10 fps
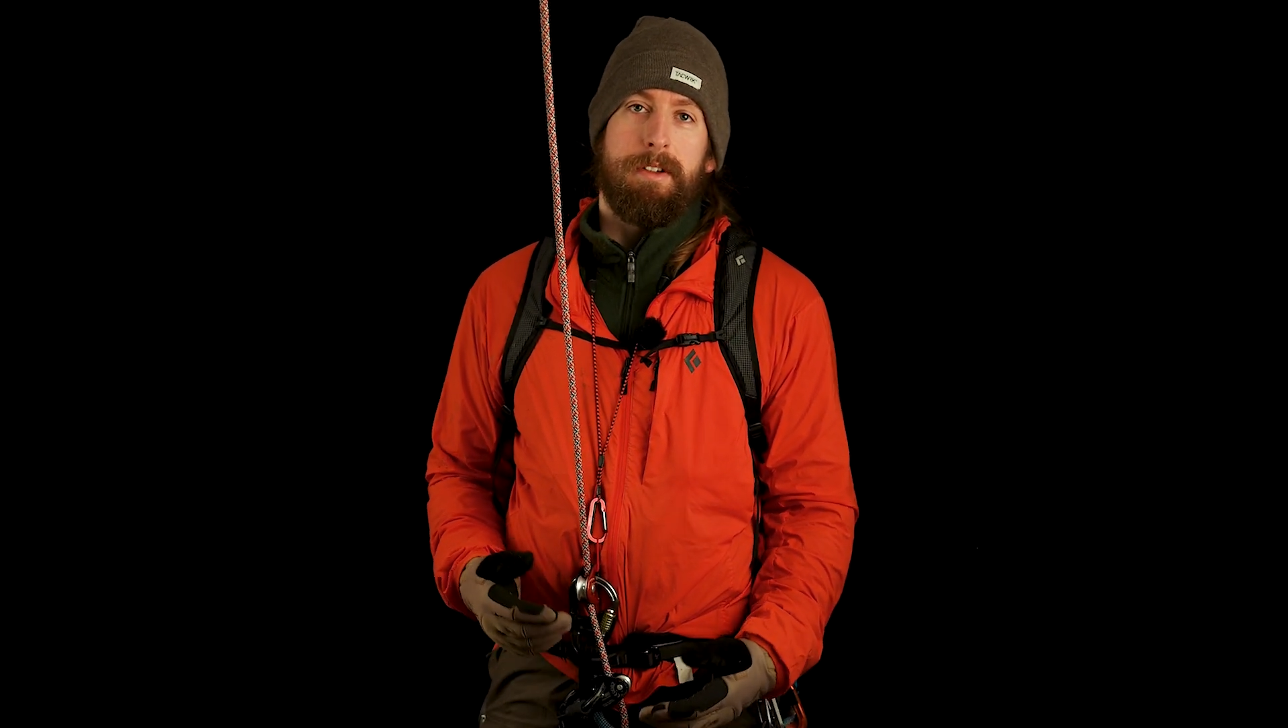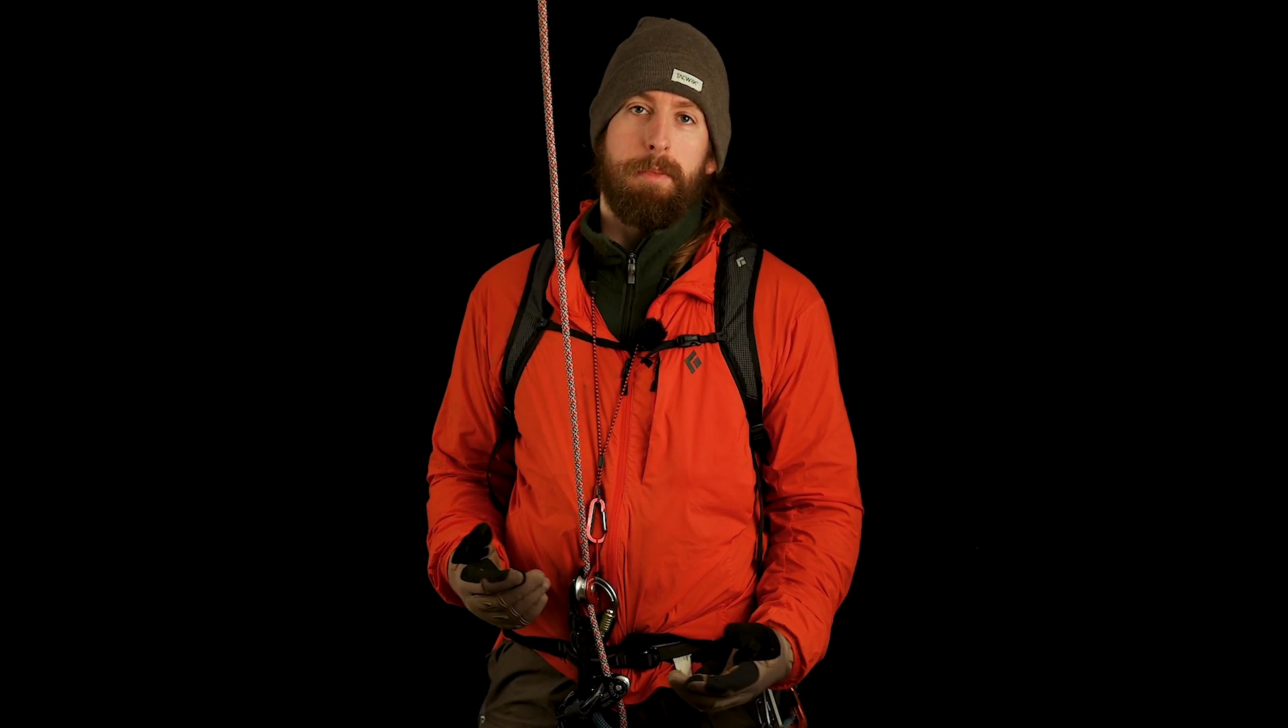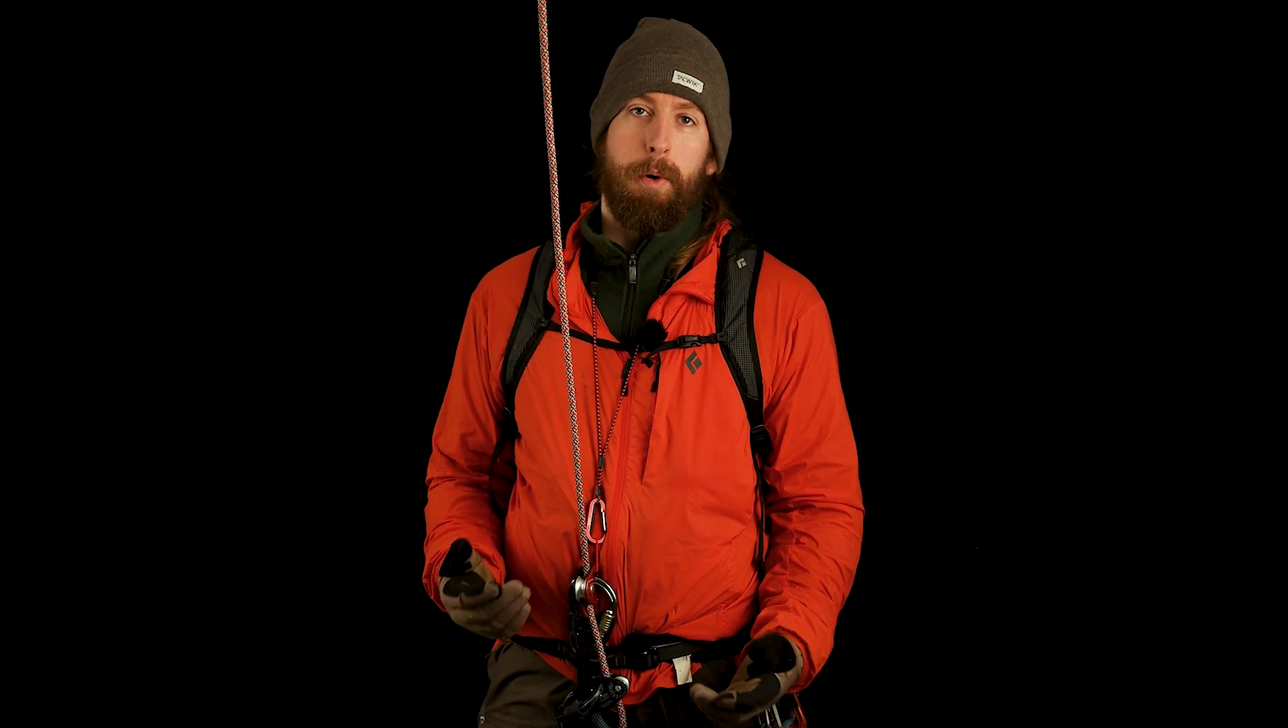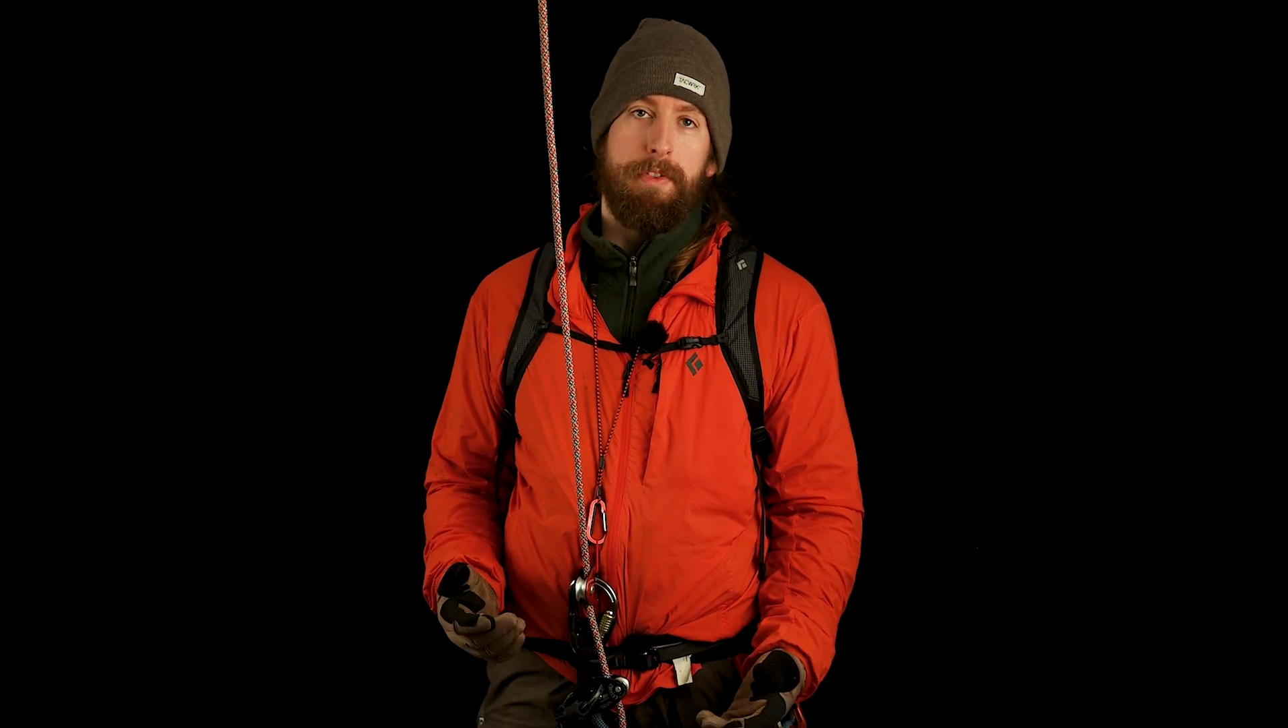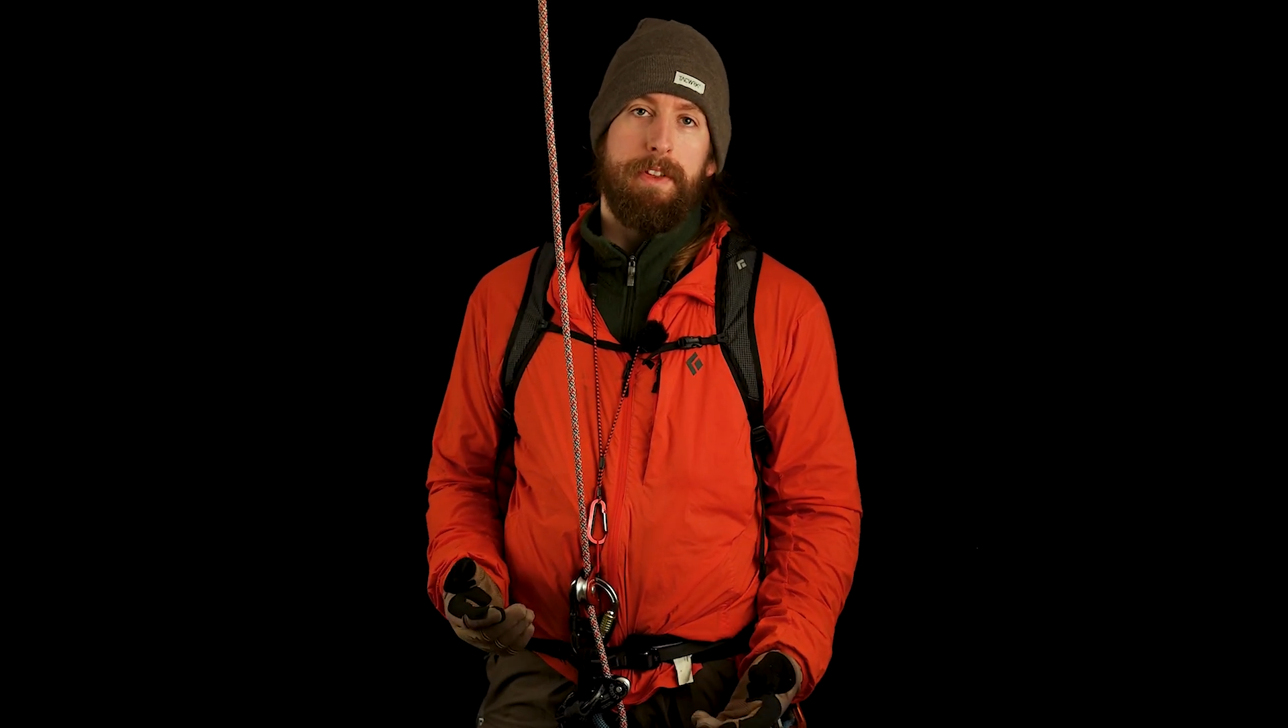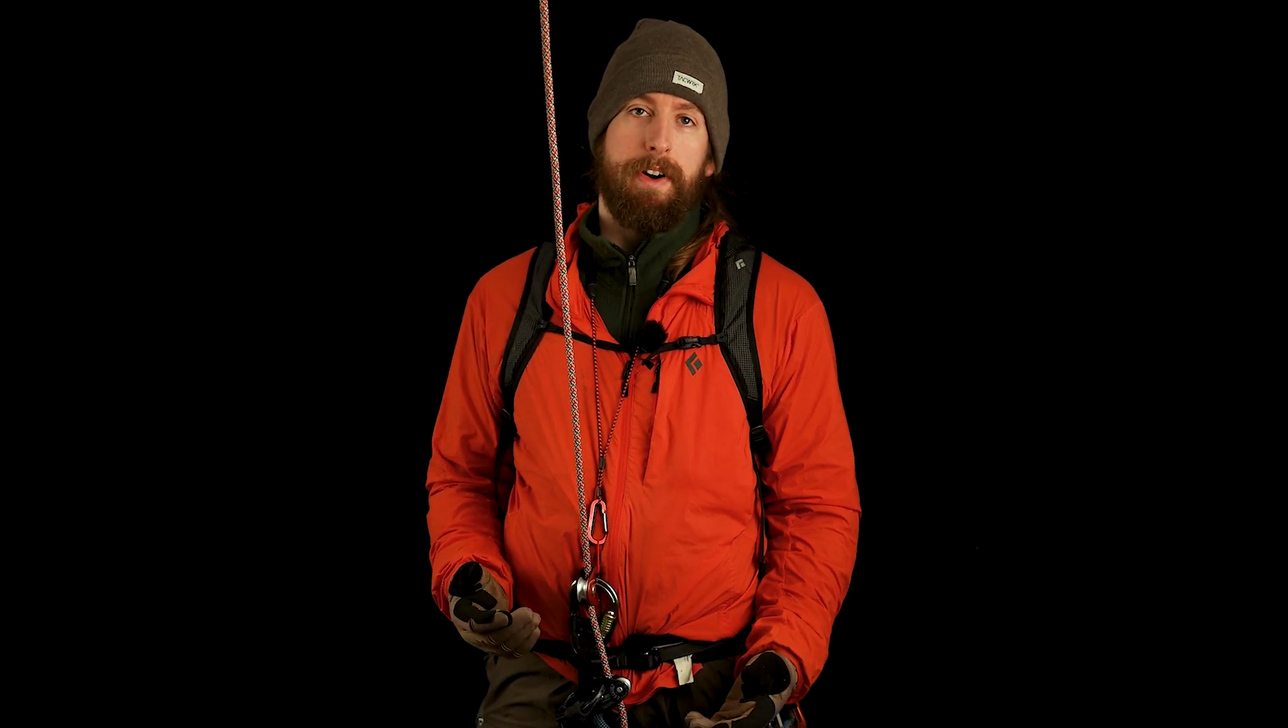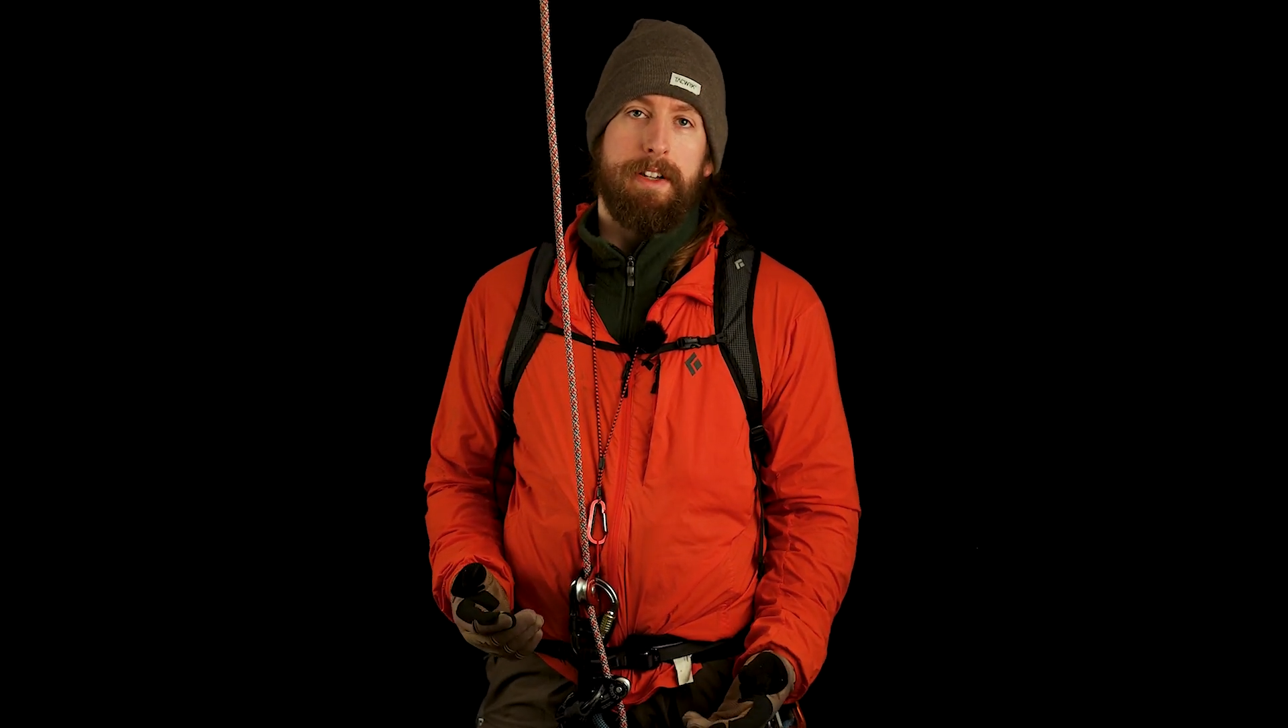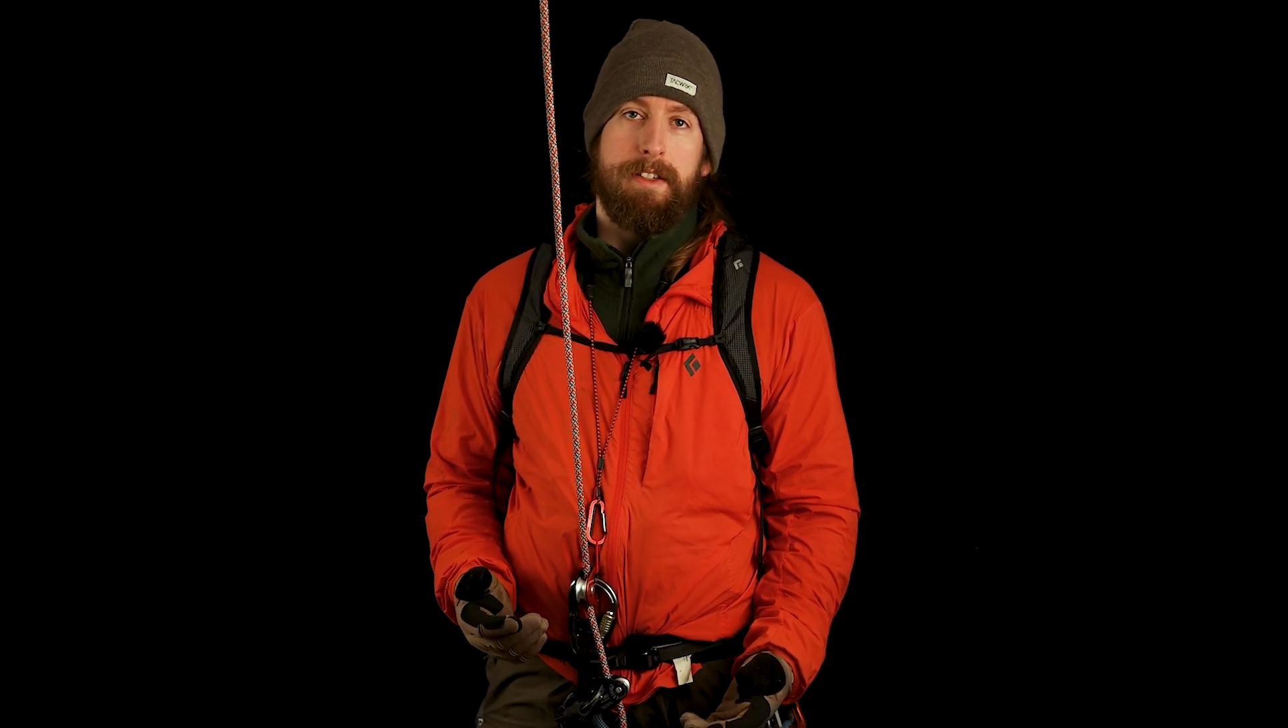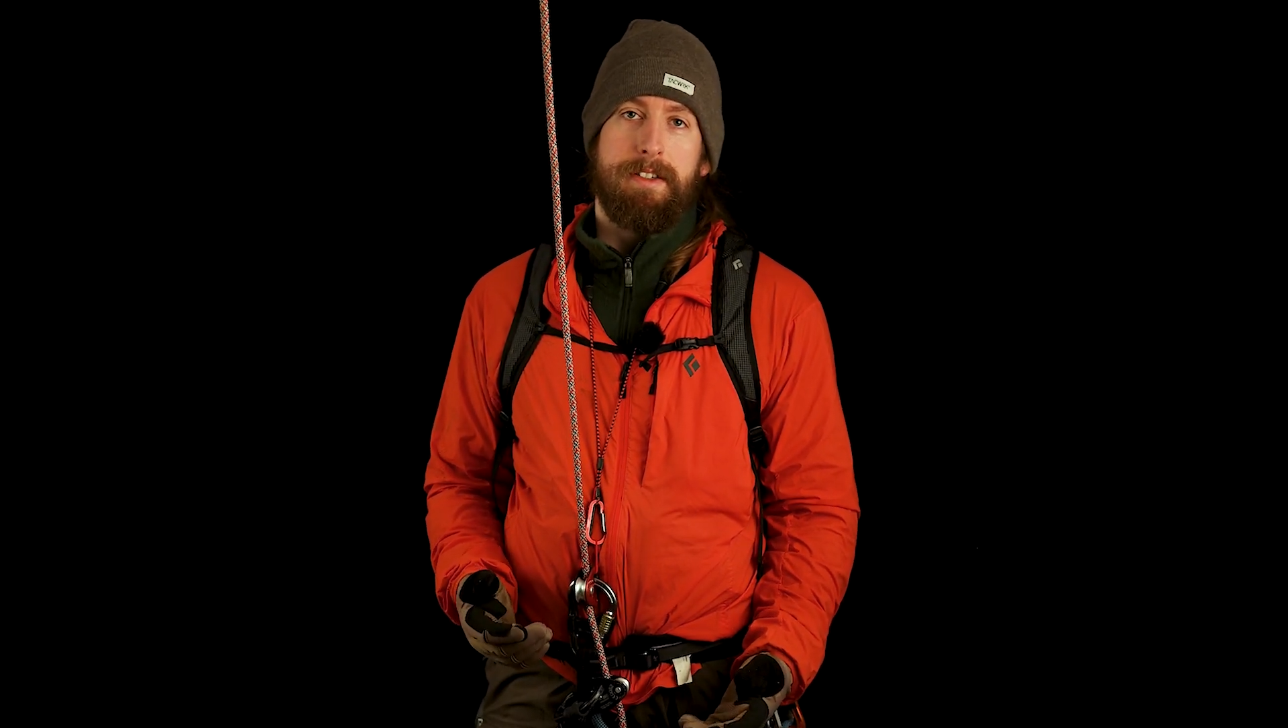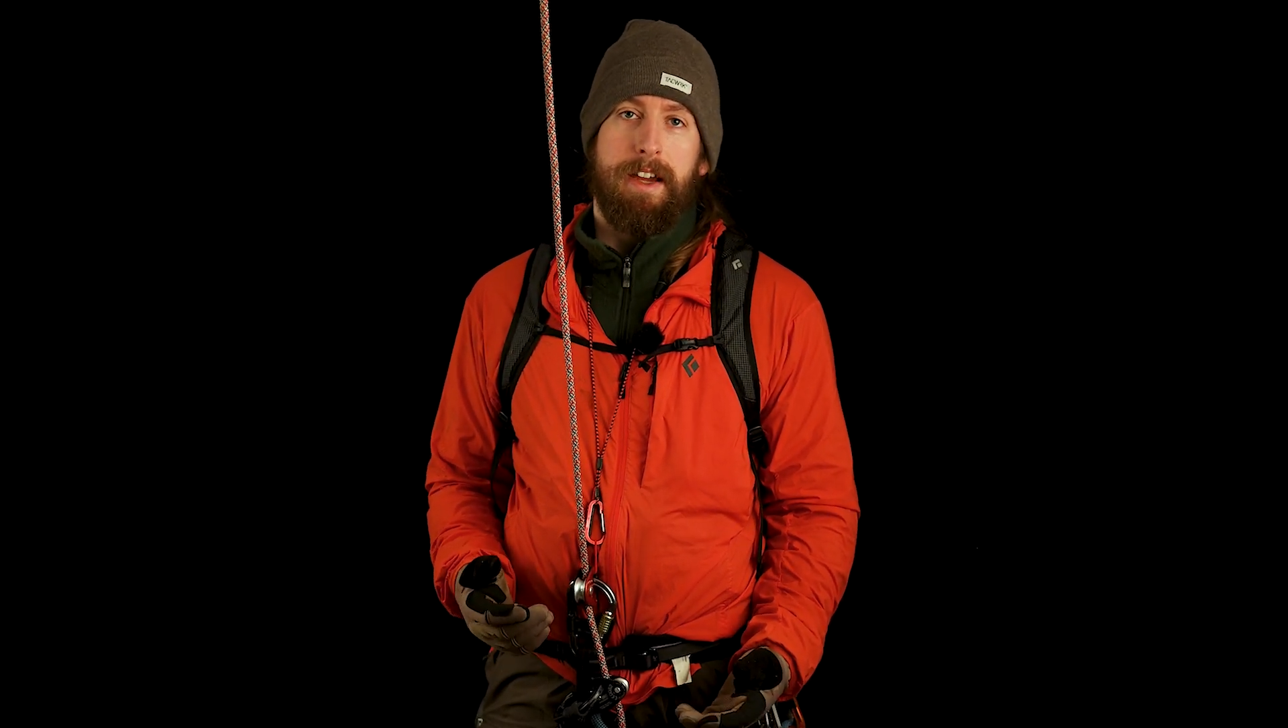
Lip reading: both devices